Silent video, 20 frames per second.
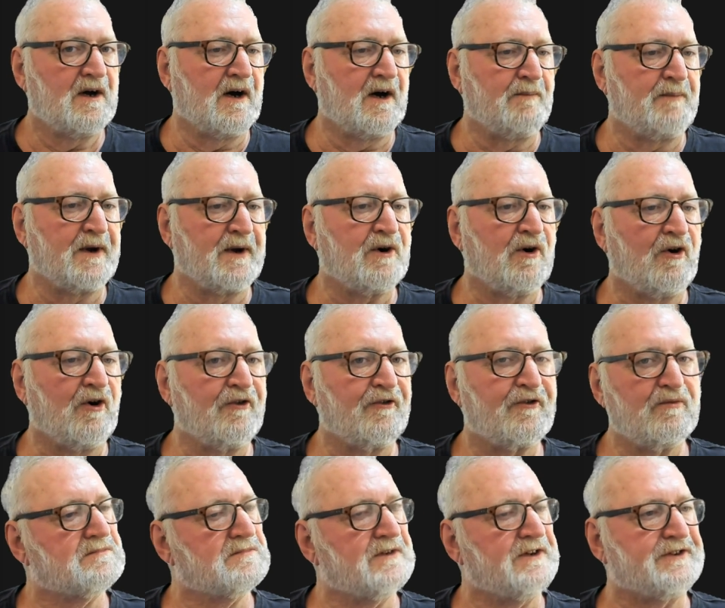
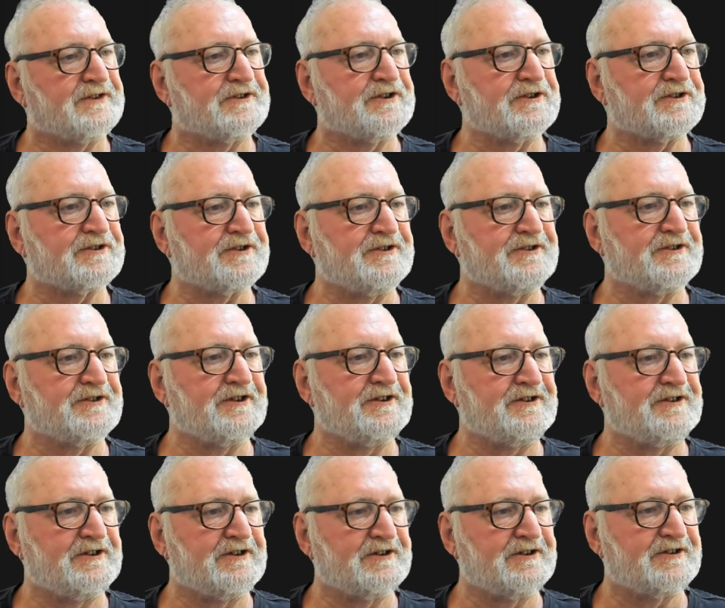because it's just as easy
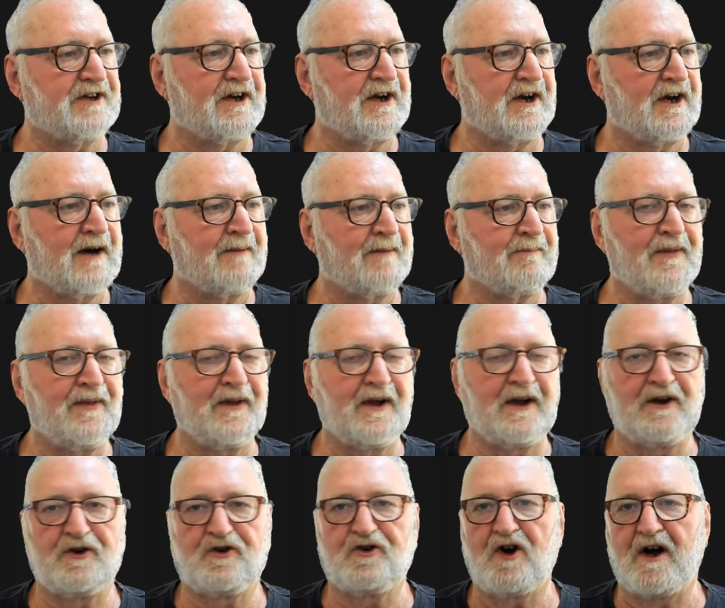to set it up and
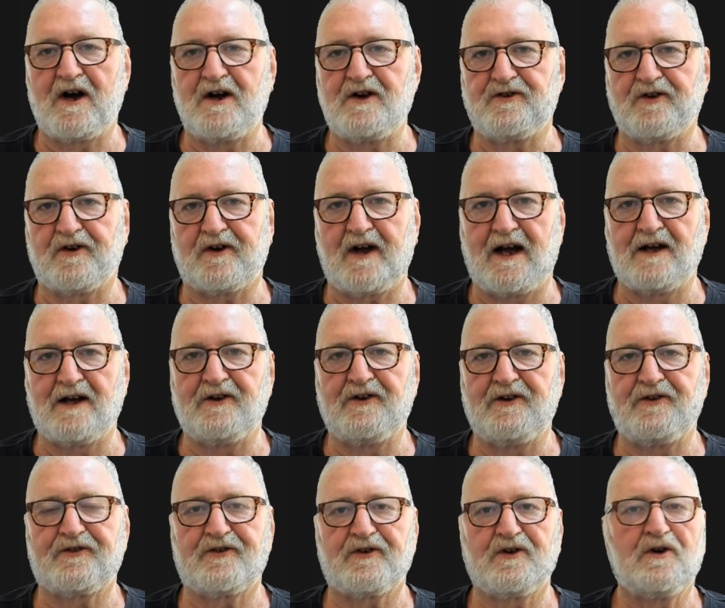then change it
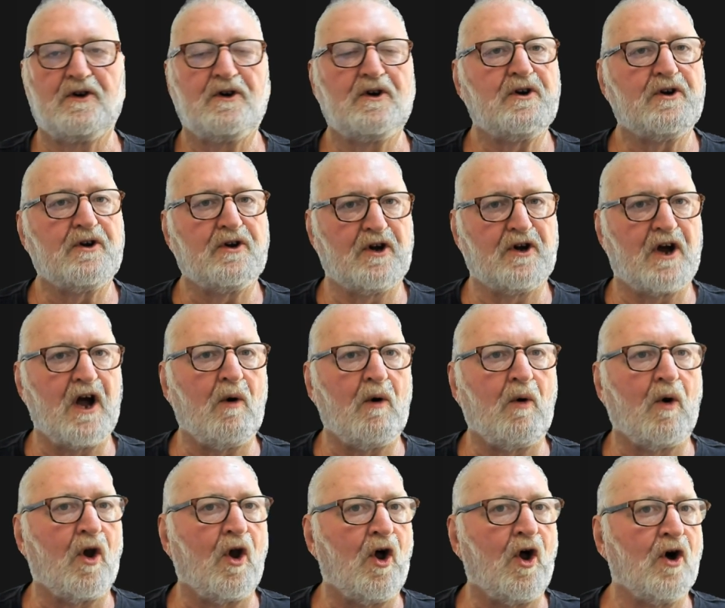as you go
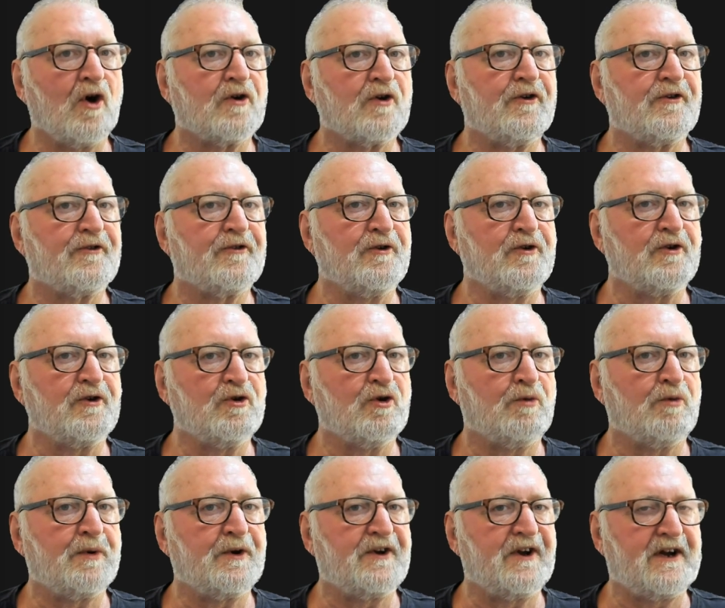along to suit your
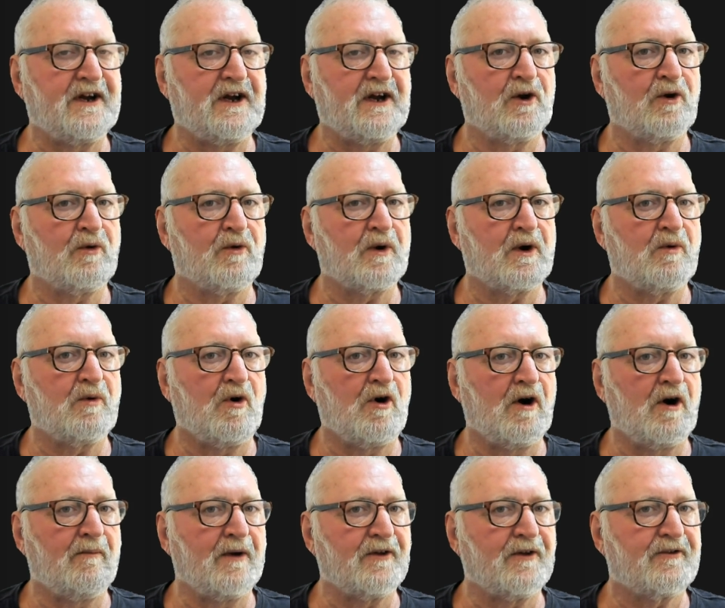particular
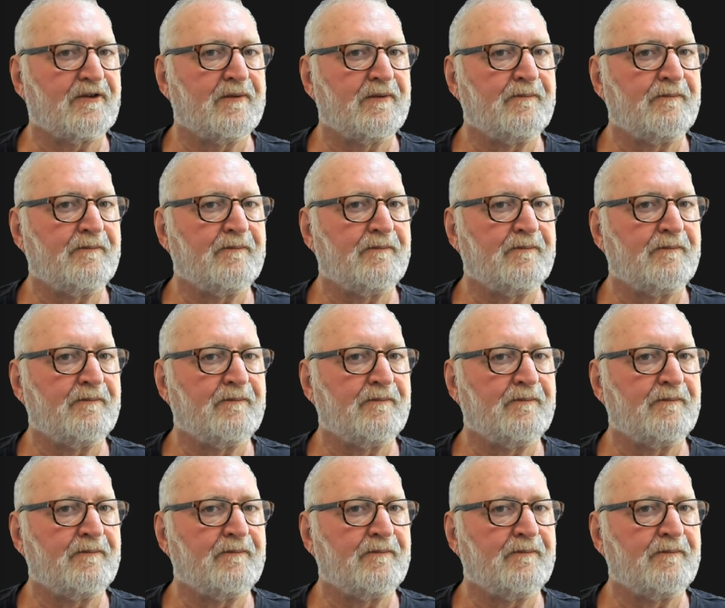requirements.